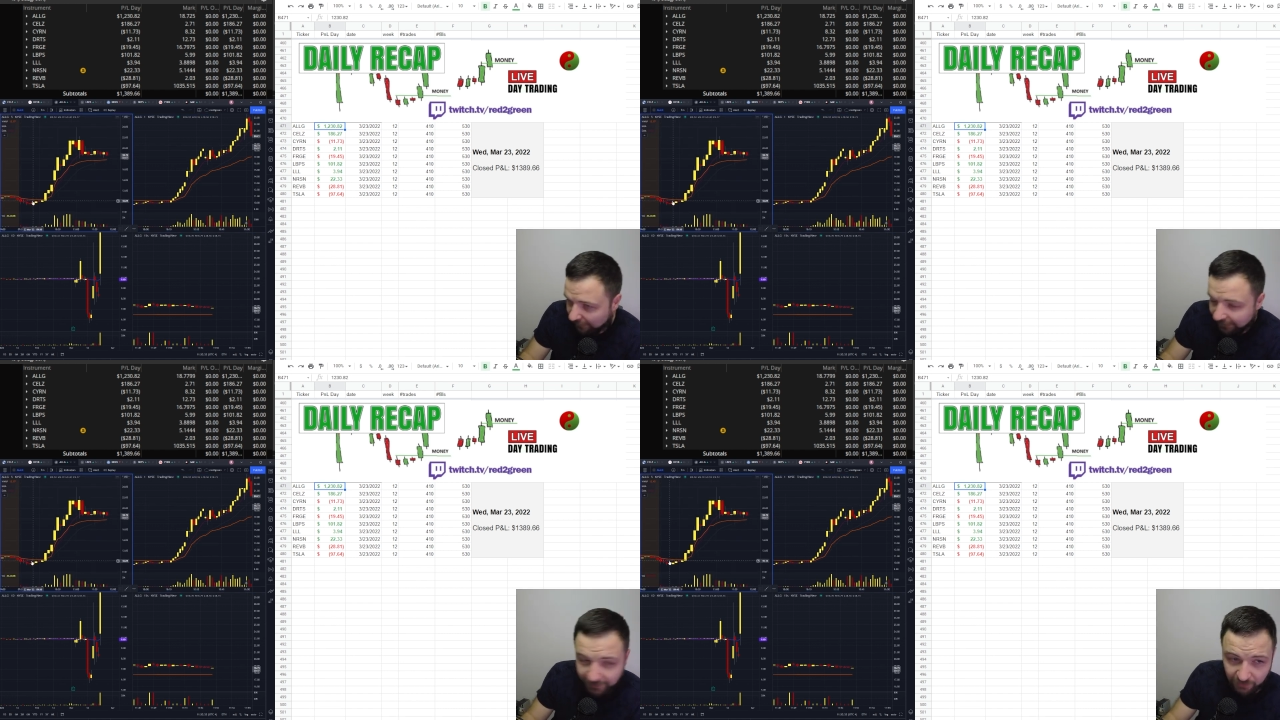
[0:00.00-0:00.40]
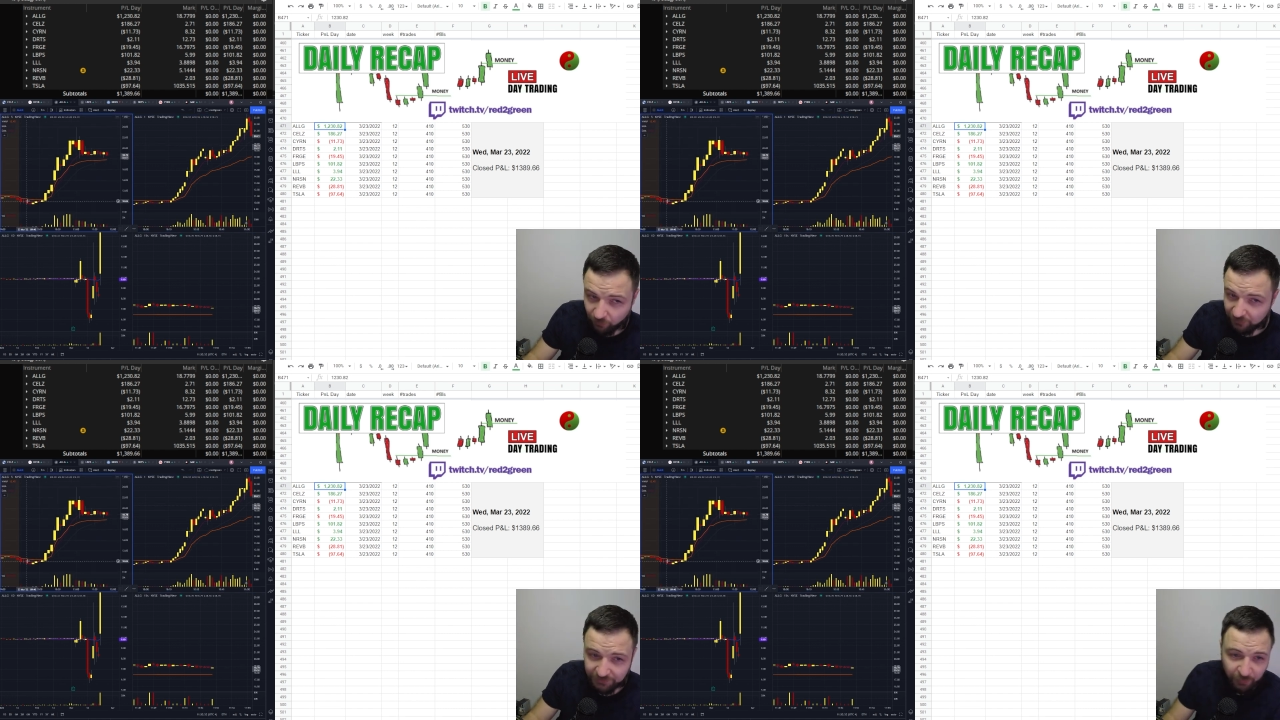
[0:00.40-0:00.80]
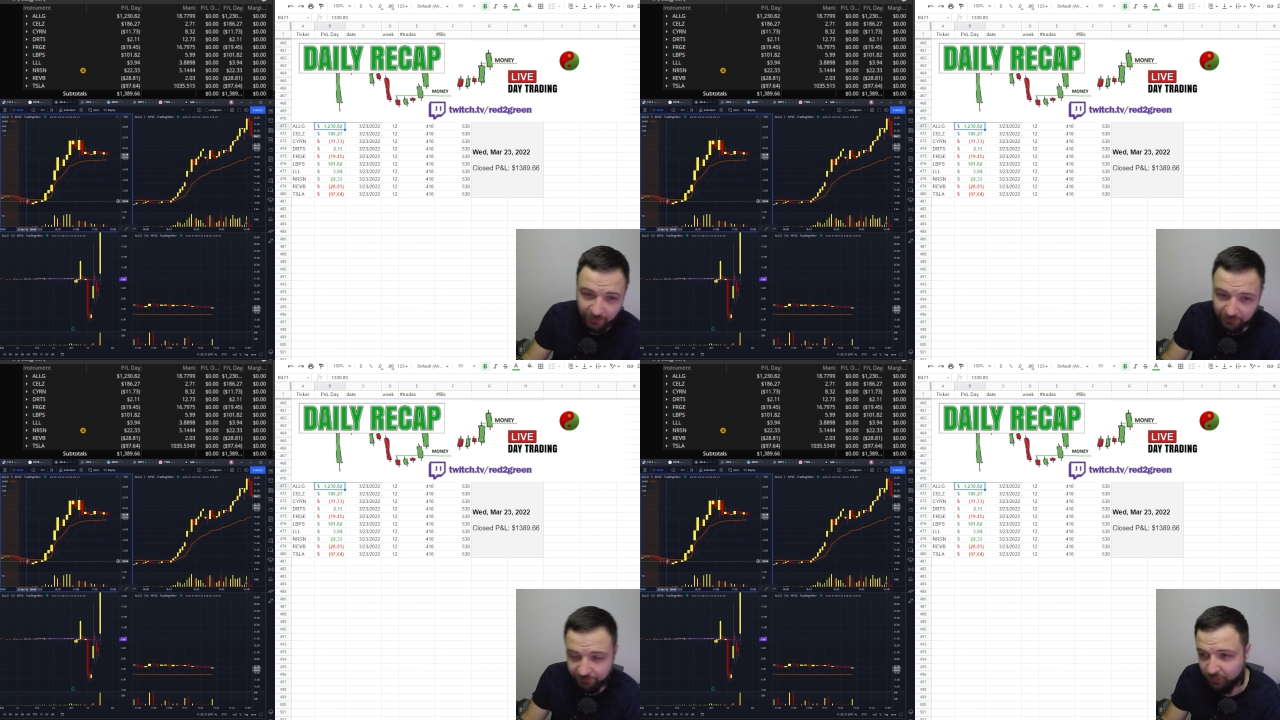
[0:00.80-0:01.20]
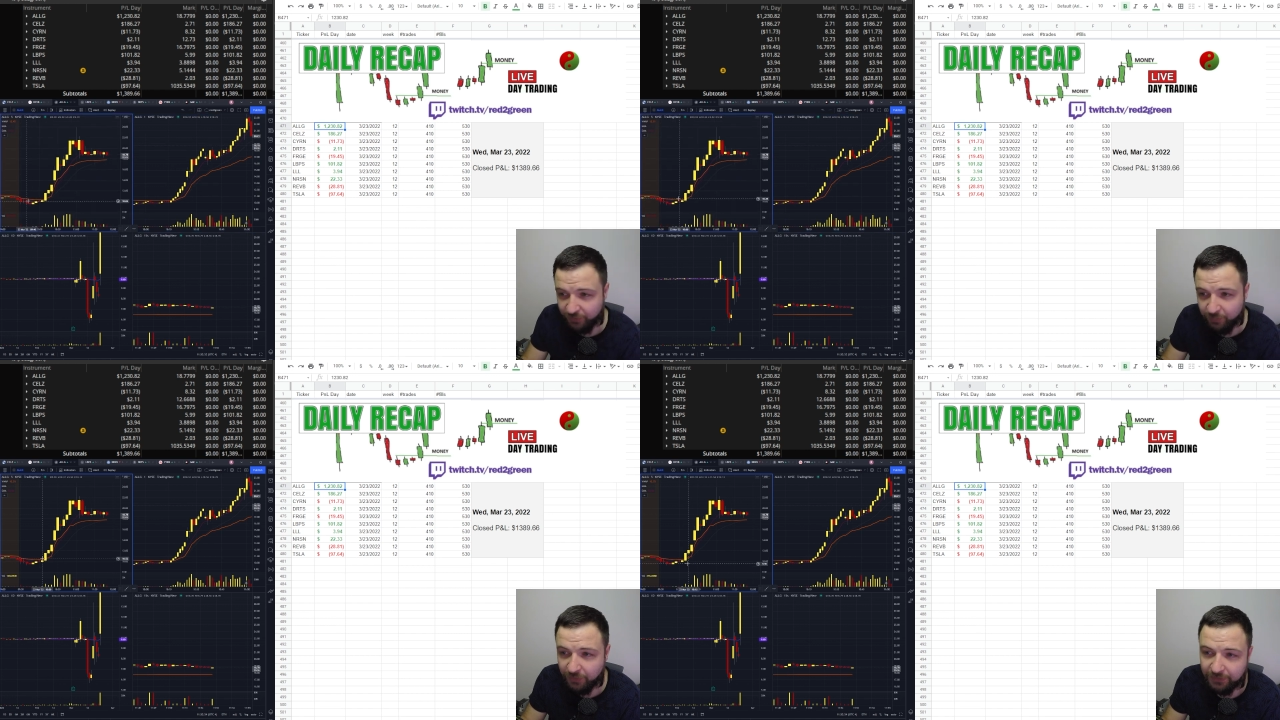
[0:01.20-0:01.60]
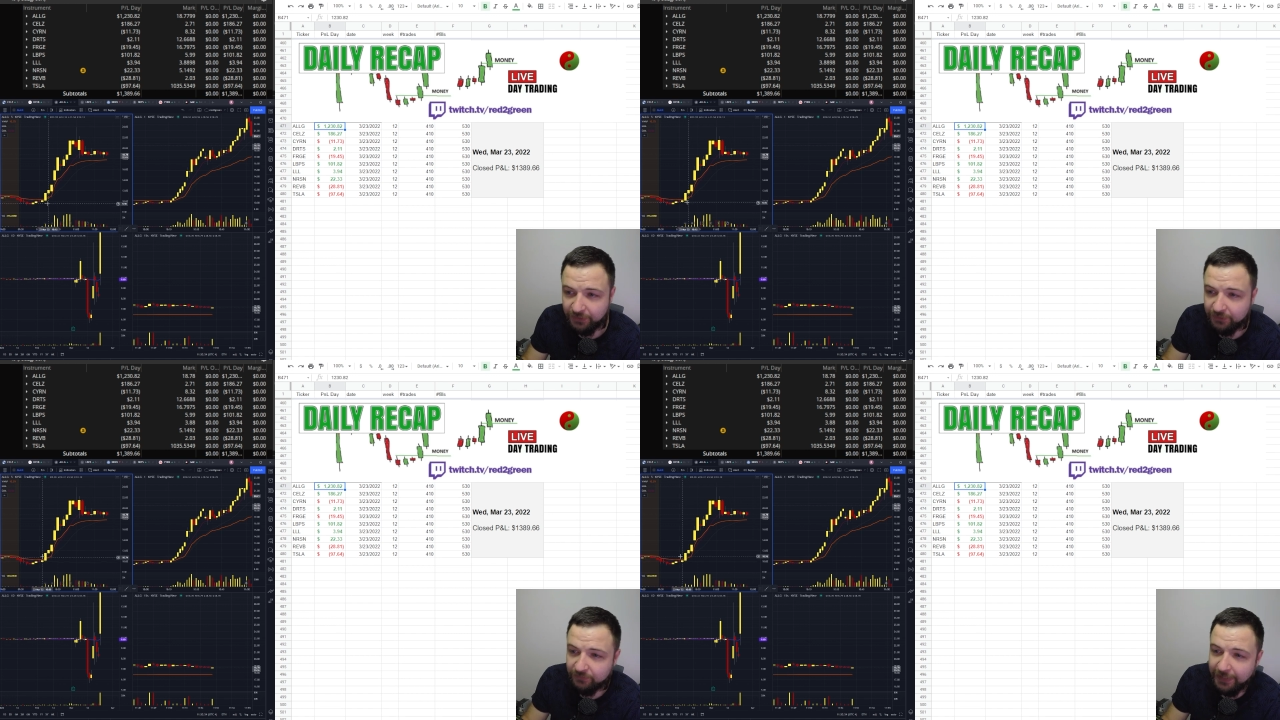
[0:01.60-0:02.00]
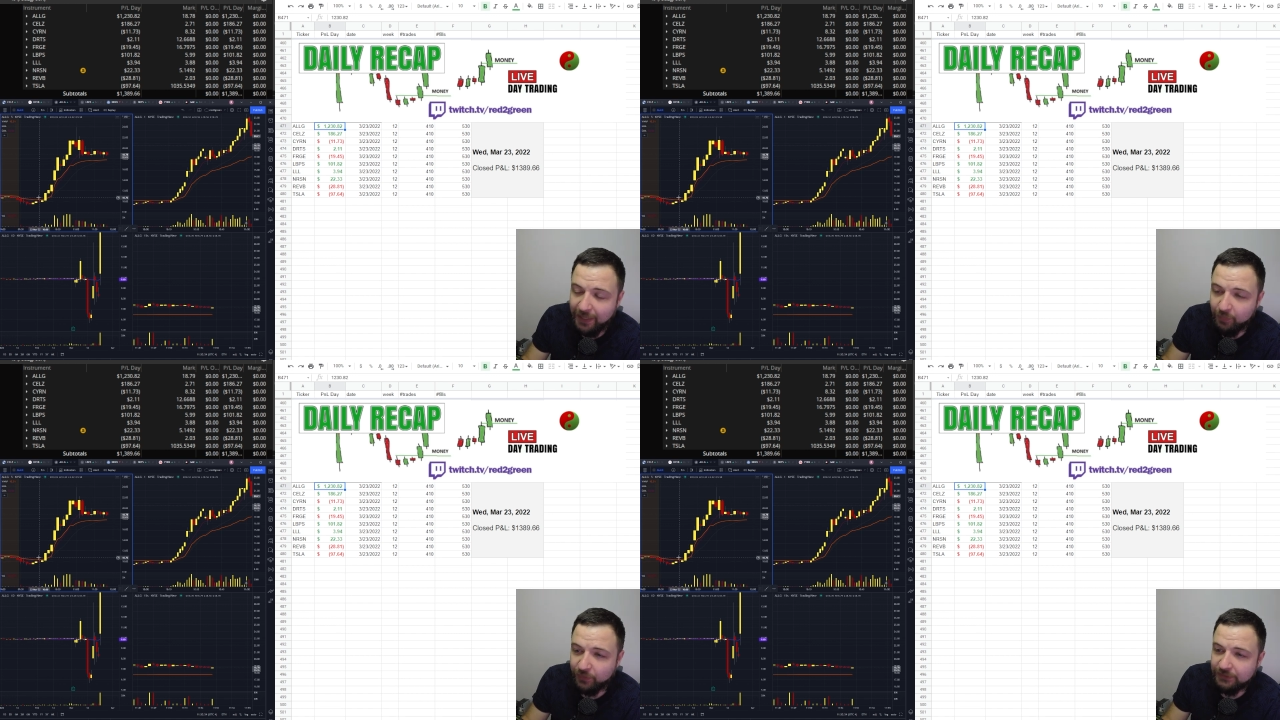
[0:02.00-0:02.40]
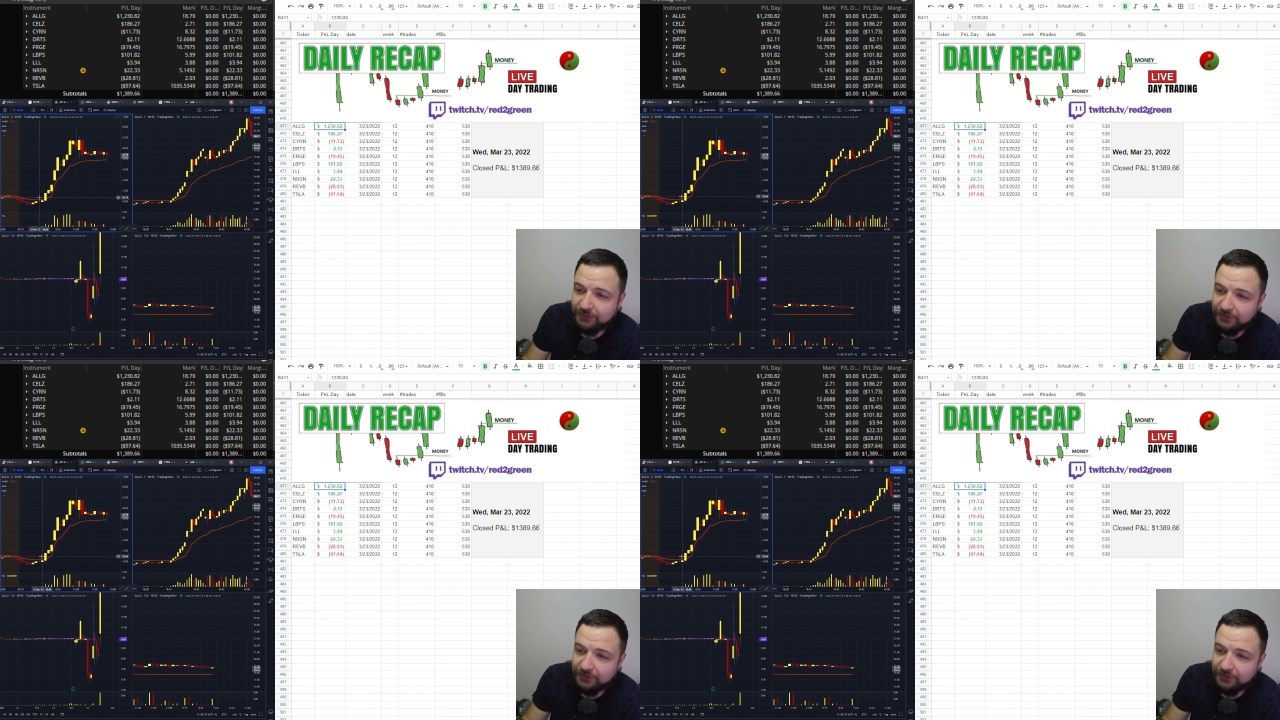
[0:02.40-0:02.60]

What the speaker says: again, it wasn't part of the pre-market gappers,